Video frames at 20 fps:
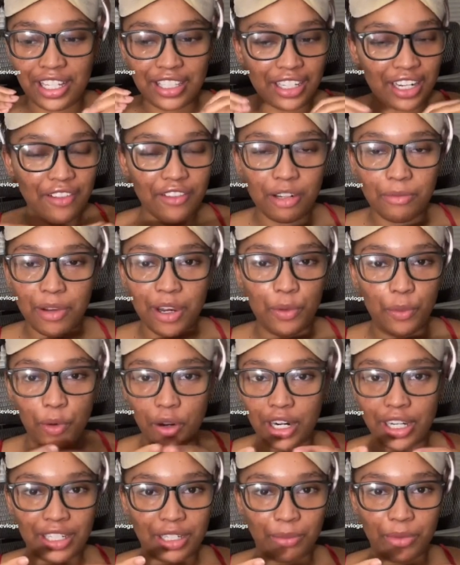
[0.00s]
for any
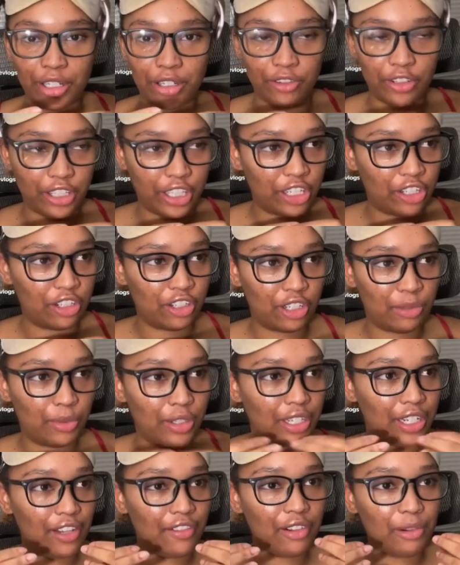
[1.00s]
type of commitment.
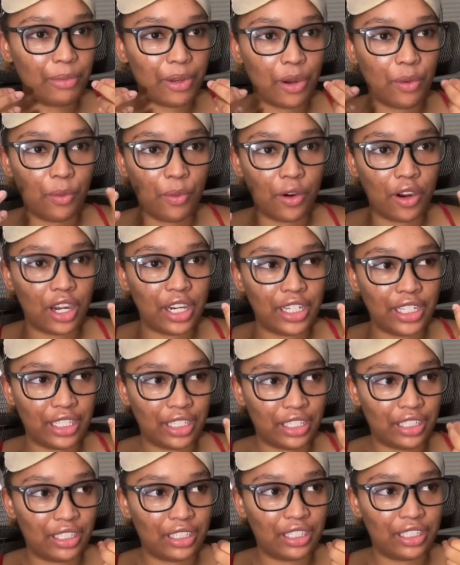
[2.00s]
So,
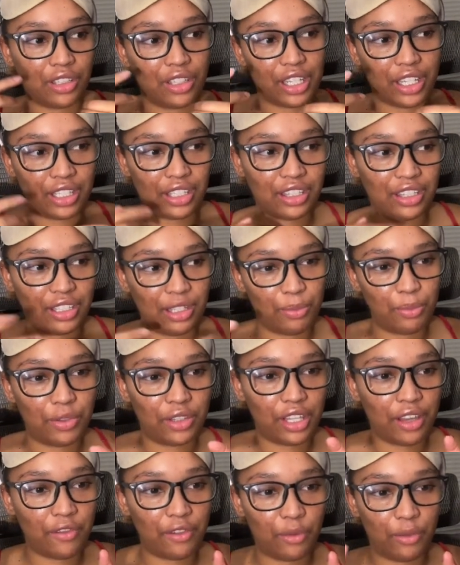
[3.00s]

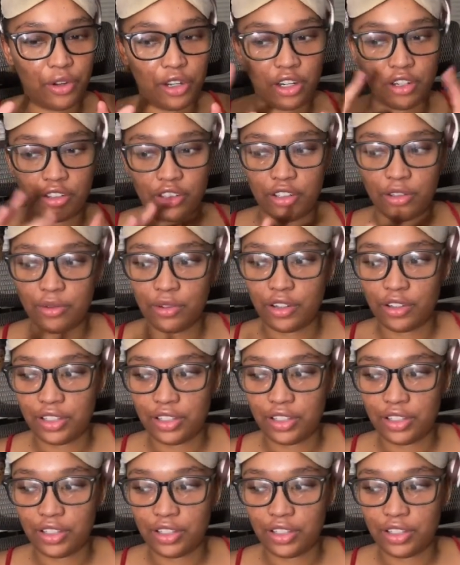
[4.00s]
my advice to you